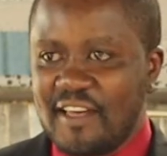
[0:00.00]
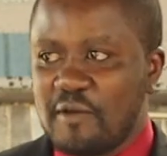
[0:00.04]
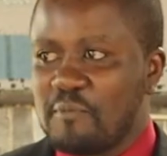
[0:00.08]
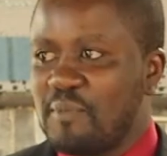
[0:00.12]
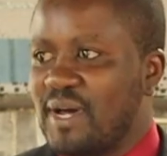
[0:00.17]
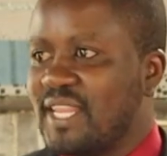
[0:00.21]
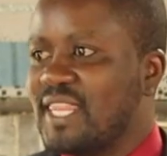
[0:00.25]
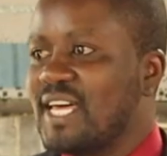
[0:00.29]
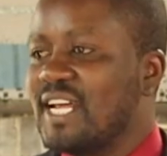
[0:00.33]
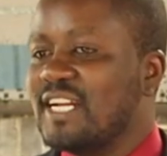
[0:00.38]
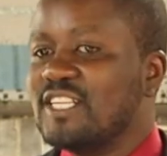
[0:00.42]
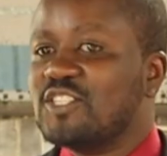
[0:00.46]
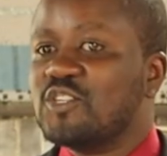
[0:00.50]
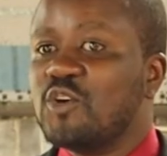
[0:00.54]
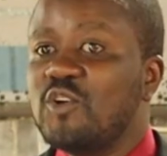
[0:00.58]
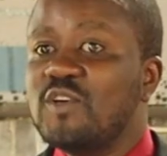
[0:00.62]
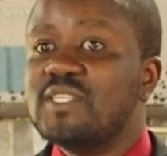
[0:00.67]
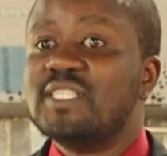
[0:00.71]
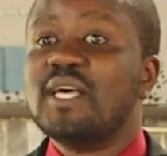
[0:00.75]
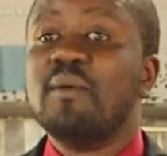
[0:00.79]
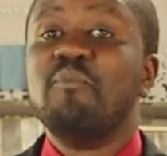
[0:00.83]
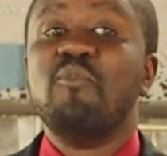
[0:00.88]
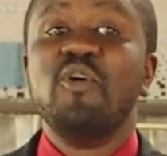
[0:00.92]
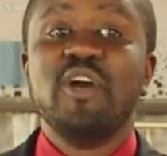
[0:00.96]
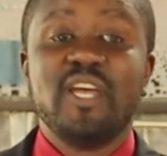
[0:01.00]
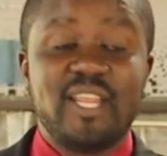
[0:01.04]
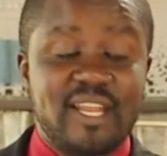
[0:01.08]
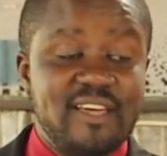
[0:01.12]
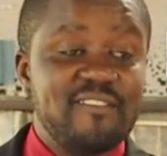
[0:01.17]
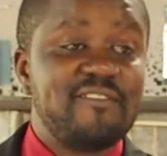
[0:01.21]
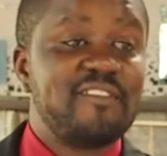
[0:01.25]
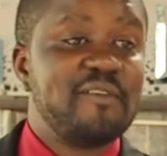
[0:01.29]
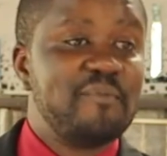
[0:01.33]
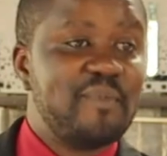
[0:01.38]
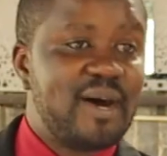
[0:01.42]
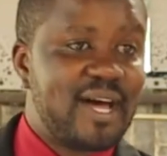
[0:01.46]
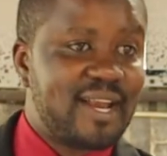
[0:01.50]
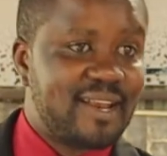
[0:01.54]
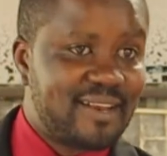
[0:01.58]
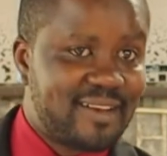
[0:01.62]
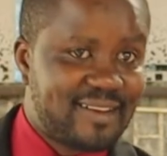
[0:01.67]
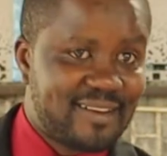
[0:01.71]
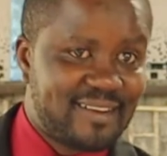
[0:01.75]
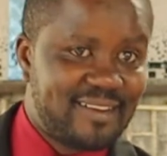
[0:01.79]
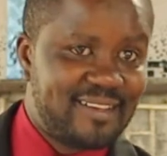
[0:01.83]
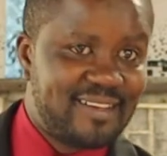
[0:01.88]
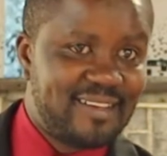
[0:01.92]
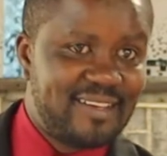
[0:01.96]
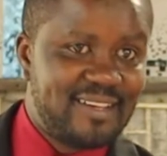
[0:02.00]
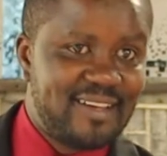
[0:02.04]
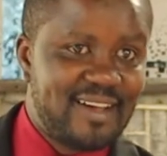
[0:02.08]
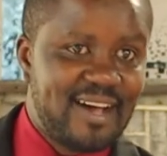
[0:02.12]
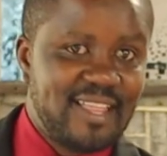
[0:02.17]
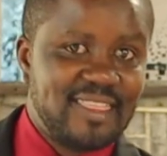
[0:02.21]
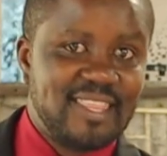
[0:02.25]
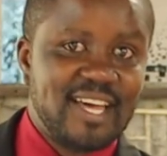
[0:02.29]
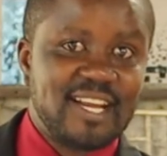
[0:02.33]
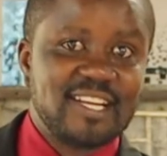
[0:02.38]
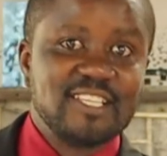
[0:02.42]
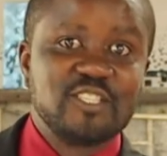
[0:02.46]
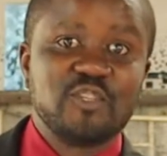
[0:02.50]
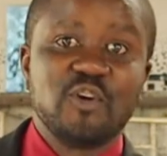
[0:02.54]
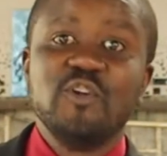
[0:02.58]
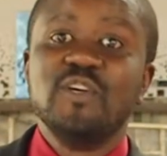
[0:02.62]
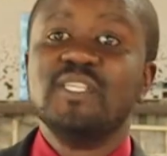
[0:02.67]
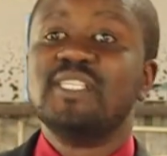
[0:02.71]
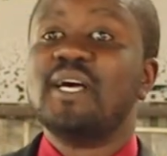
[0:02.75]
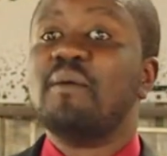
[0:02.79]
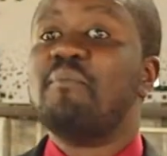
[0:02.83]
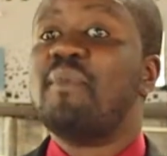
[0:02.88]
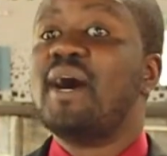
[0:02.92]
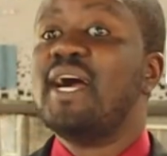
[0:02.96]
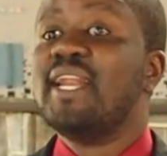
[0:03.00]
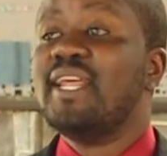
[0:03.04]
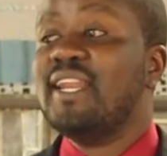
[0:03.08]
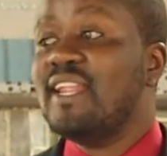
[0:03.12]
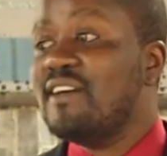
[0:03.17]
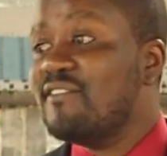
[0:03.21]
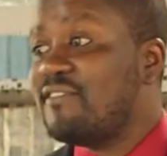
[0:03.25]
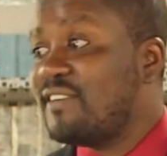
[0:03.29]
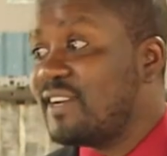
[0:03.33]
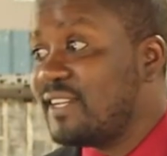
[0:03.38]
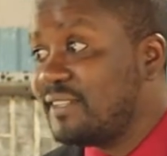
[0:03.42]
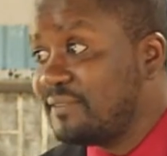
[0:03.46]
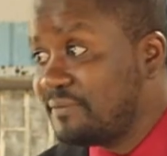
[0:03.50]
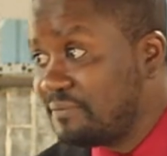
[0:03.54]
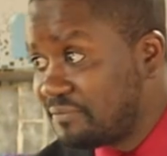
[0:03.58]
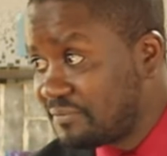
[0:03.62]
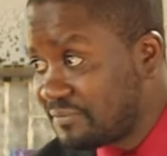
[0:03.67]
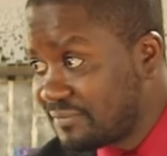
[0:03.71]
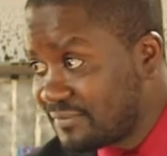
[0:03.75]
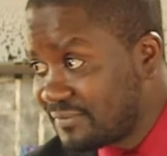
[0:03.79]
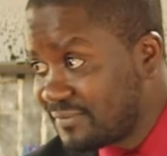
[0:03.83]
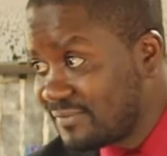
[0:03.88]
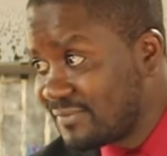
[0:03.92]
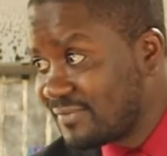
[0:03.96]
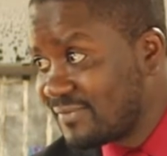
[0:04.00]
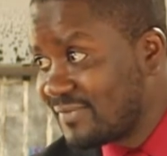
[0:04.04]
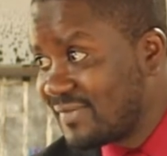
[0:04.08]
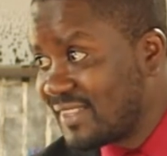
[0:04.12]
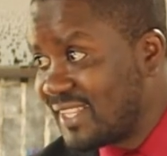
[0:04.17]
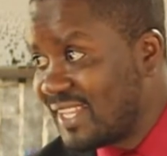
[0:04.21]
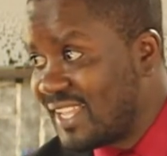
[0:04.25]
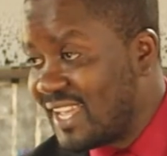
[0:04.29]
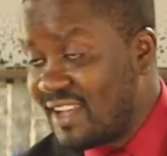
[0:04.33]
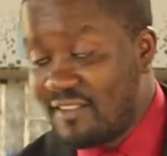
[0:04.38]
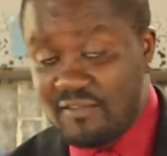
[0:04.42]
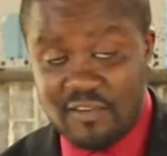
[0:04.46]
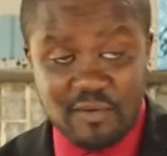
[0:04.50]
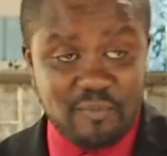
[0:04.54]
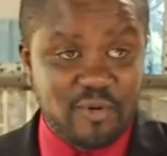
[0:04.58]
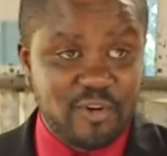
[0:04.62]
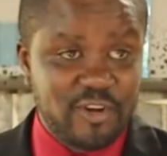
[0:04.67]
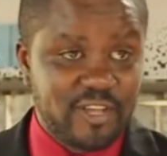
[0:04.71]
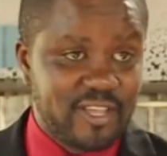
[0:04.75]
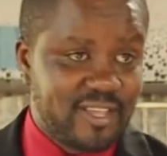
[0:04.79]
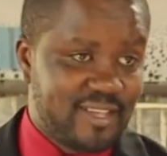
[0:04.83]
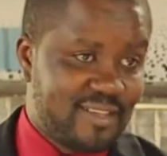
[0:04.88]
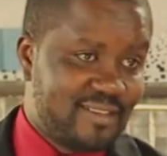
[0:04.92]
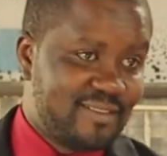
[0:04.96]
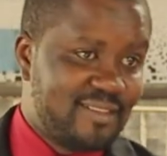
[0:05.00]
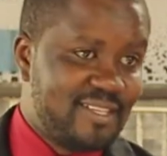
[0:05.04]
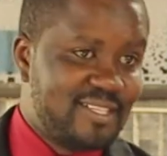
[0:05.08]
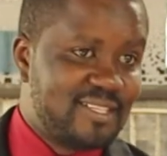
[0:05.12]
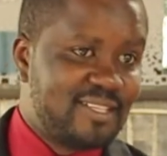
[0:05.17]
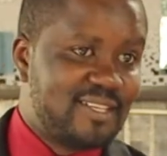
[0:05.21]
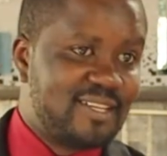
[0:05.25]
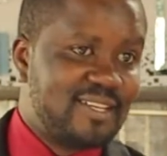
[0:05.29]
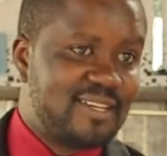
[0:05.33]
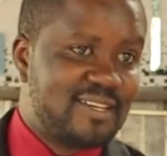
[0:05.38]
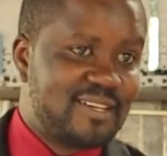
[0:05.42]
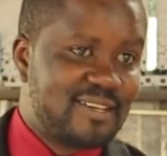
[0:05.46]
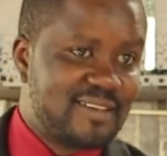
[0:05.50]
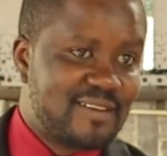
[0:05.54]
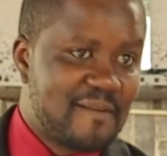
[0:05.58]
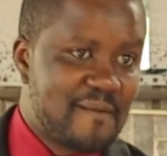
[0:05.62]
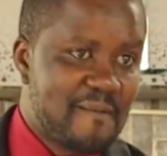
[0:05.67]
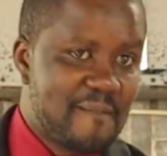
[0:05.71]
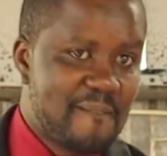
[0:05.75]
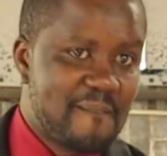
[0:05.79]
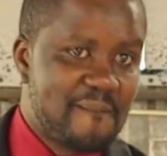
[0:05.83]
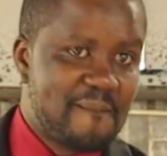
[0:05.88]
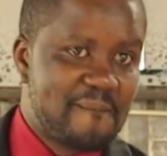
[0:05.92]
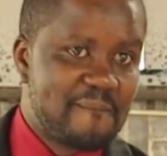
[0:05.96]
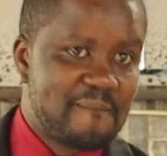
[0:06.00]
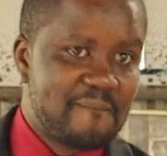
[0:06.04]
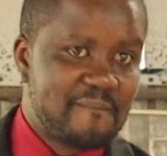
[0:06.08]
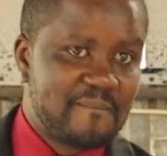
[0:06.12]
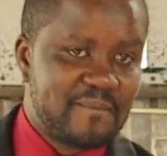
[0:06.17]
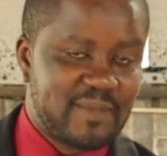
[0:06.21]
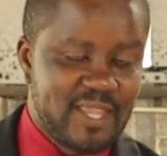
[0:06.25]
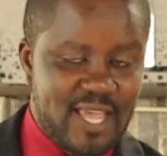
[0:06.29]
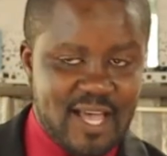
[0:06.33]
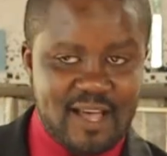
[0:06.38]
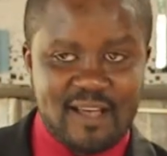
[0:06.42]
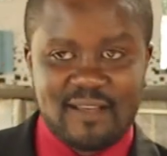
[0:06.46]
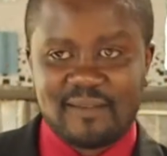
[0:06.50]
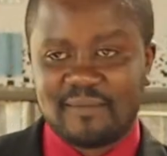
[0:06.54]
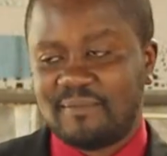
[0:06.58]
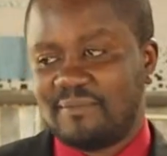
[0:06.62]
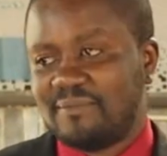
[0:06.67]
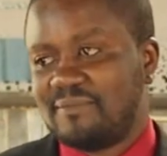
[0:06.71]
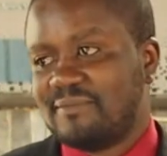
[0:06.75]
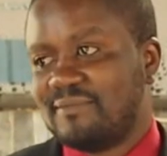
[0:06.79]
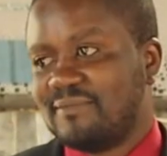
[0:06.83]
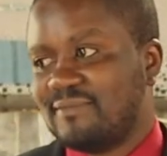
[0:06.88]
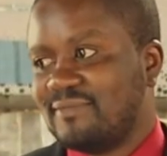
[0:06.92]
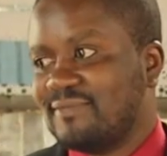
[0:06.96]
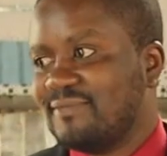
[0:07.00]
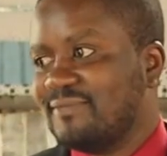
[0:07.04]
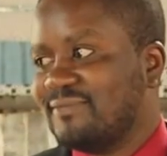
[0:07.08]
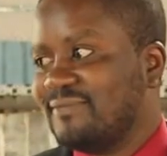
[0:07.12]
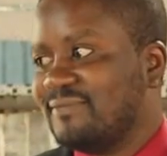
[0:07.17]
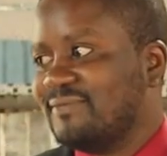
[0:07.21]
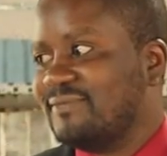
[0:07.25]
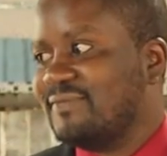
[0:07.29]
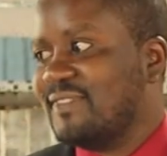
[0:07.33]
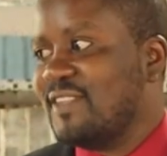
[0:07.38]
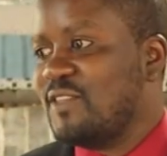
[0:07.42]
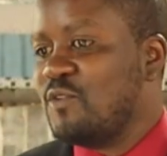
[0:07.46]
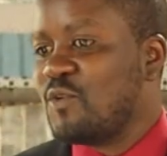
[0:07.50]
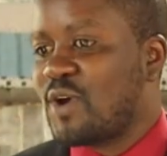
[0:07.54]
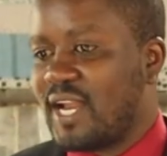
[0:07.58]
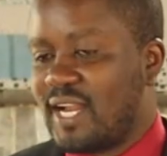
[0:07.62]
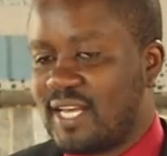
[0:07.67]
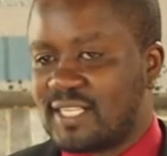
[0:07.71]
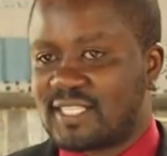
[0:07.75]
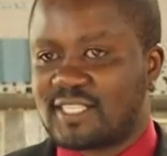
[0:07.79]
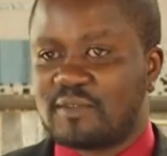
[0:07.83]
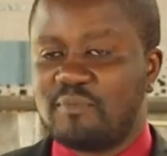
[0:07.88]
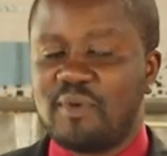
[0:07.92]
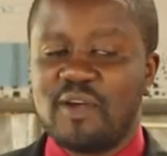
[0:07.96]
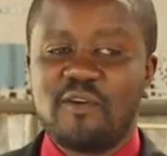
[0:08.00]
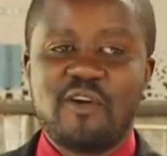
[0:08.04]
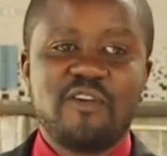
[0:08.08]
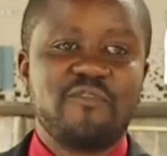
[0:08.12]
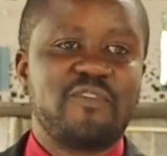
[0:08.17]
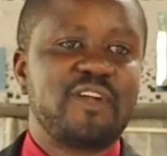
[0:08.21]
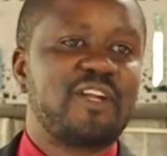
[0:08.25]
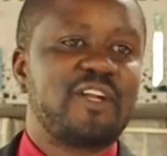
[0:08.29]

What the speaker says: But there is always a boy in every man. And there is always a man in every boy, isn't it? Yeah. You can ask my wife